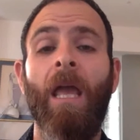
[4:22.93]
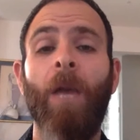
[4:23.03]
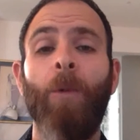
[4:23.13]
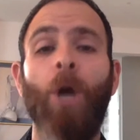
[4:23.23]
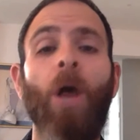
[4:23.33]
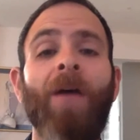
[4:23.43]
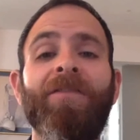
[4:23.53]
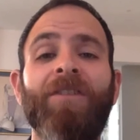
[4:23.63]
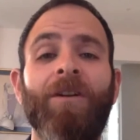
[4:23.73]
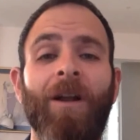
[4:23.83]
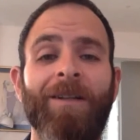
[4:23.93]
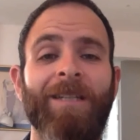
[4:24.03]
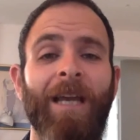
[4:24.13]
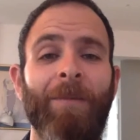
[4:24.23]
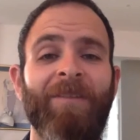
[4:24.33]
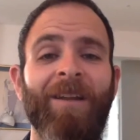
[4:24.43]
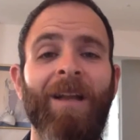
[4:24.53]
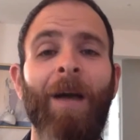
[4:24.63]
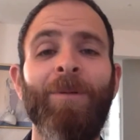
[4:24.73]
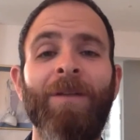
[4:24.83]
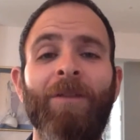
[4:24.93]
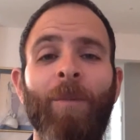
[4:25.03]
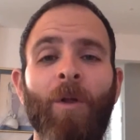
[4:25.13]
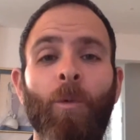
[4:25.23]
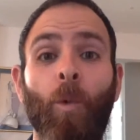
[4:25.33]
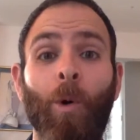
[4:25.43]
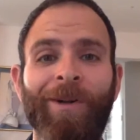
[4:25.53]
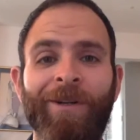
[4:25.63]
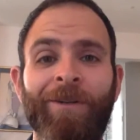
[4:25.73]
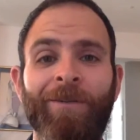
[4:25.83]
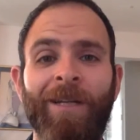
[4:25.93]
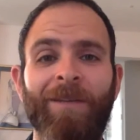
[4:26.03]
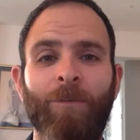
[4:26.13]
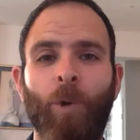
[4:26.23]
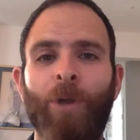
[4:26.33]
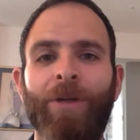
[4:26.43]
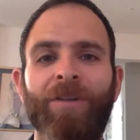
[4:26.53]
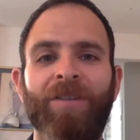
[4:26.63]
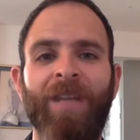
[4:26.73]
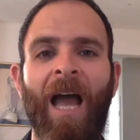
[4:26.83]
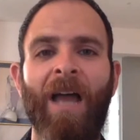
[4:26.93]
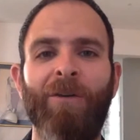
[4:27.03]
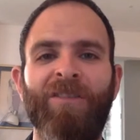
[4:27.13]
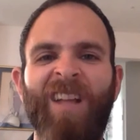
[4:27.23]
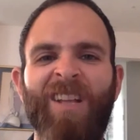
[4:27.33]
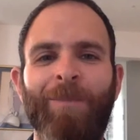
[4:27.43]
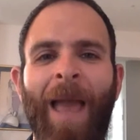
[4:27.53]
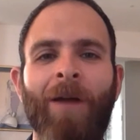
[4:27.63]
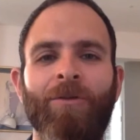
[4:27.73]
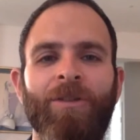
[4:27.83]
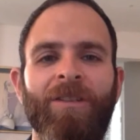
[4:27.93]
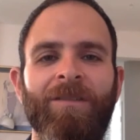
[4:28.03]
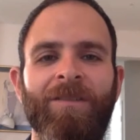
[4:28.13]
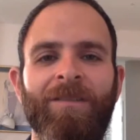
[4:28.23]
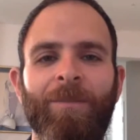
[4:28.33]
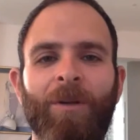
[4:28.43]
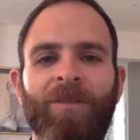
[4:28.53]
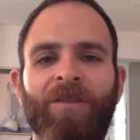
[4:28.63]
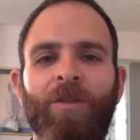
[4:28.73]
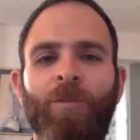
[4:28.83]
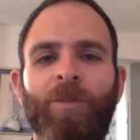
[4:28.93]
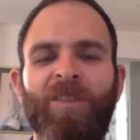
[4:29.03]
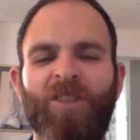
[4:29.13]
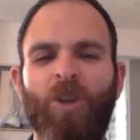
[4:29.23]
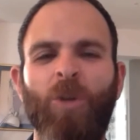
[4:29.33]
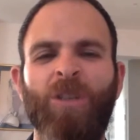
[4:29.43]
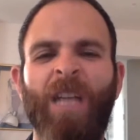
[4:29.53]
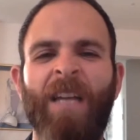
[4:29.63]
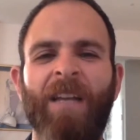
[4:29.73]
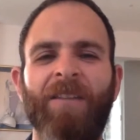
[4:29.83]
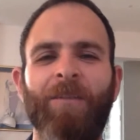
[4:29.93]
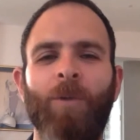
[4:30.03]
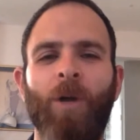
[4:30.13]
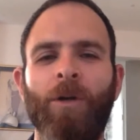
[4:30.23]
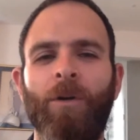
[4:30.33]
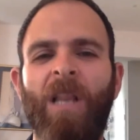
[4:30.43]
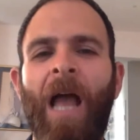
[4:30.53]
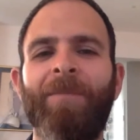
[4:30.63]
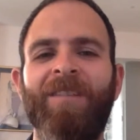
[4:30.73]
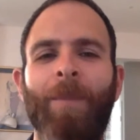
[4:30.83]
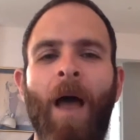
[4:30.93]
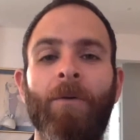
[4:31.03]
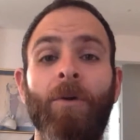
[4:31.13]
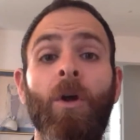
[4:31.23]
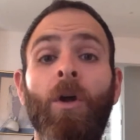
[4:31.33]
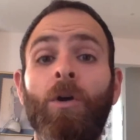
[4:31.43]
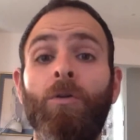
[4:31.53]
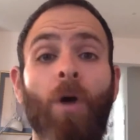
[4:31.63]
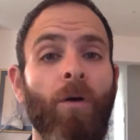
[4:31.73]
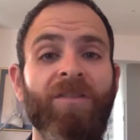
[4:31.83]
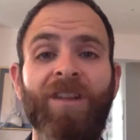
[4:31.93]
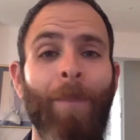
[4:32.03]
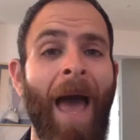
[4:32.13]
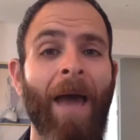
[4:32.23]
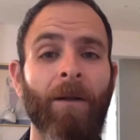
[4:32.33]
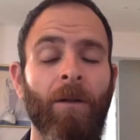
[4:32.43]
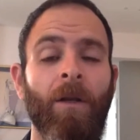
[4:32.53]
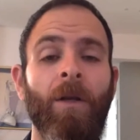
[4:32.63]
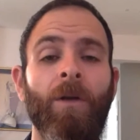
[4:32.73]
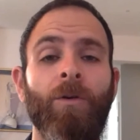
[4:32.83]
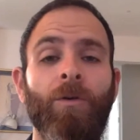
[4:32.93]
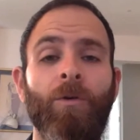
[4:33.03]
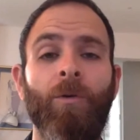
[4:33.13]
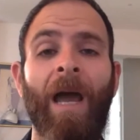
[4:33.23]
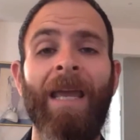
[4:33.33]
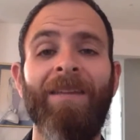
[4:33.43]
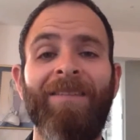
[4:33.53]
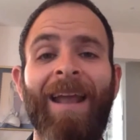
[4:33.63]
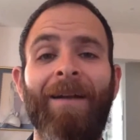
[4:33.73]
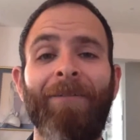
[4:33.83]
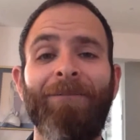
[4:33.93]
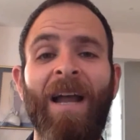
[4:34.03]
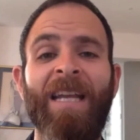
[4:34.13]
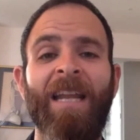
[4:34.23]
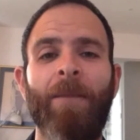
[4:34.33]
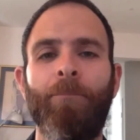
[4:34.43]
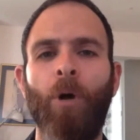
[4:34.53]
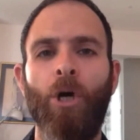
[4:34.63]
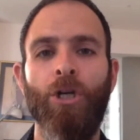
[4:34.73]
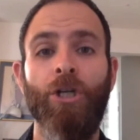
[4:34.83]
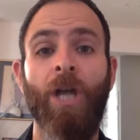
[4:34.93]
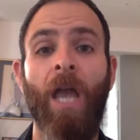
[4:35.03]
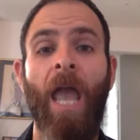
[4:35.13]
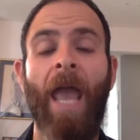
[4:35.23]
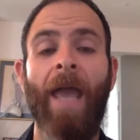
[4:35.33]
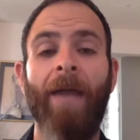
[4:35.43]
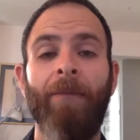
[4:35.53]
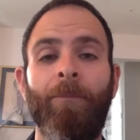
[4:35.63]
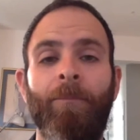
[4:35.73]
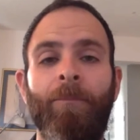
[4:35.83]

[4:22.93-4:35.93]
we all have certain archetypes, and a couple of them are the warrior, right? The warrior is the guy who sets boundaries. He's the person who puts a shoulder down and does the work, who climbs the mountain, who goes to battle, who is there to fight and push and